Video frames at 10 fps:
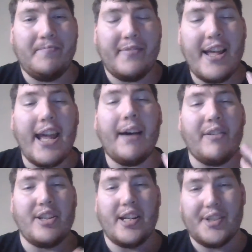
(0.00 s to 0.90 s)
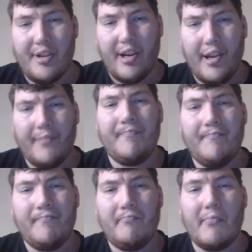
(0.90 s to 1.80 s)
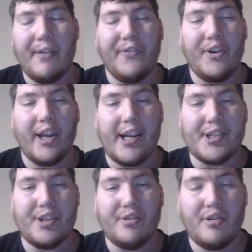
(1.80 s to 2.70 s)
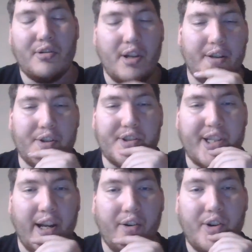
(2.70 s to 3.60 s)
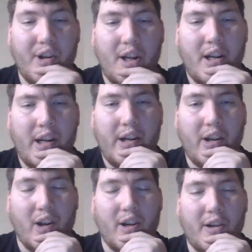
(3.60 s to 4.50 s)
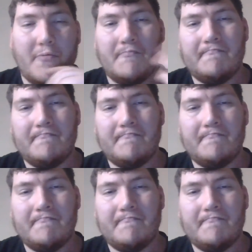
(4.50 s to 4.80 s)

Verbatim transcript: they have a destiny, if you guys understand. You know?